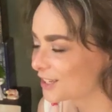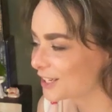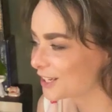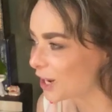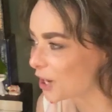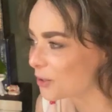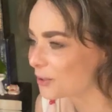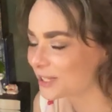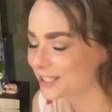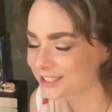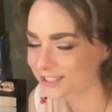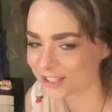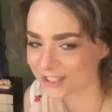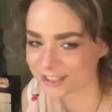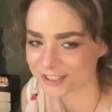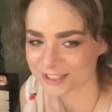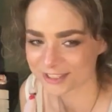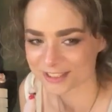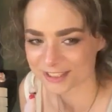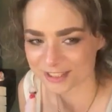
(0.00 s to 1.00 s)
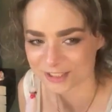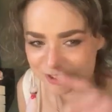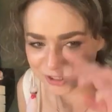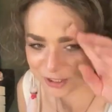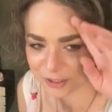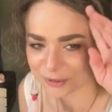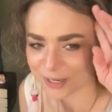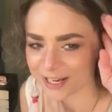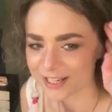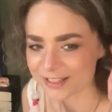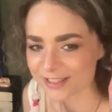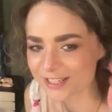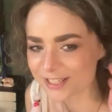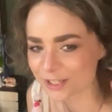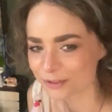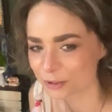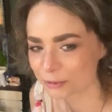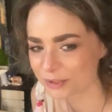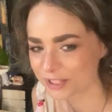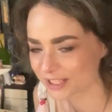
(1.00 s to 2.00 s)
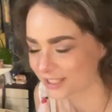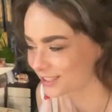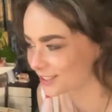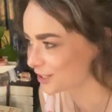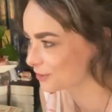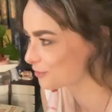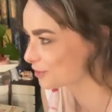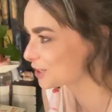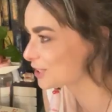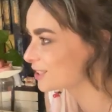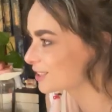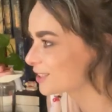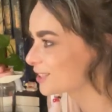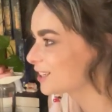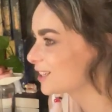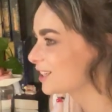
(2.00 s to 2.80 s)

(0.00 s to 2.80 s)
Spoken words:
It always does. I don't know why I think it will be different